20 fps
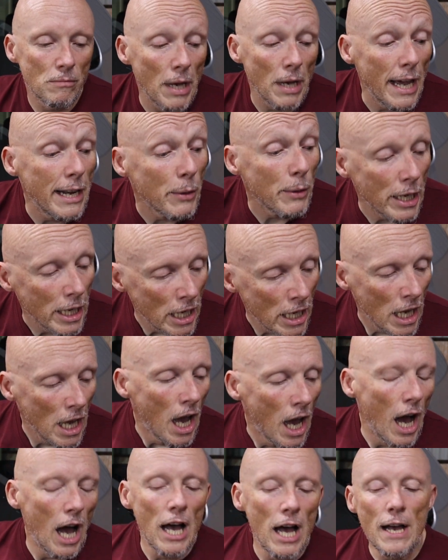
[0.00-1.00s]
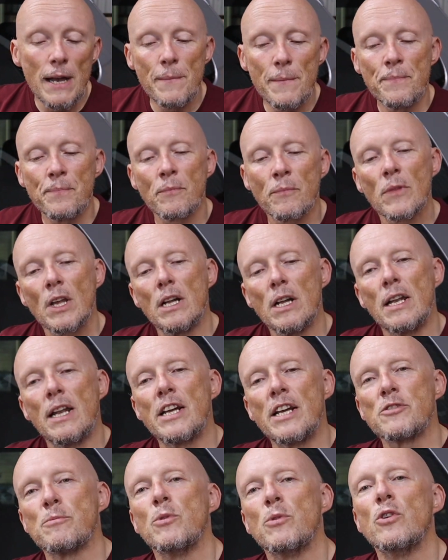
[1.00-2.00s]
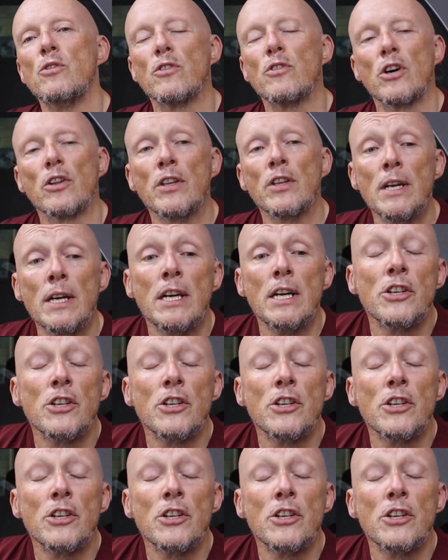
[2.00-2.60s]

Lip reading: But anyway, let's move on.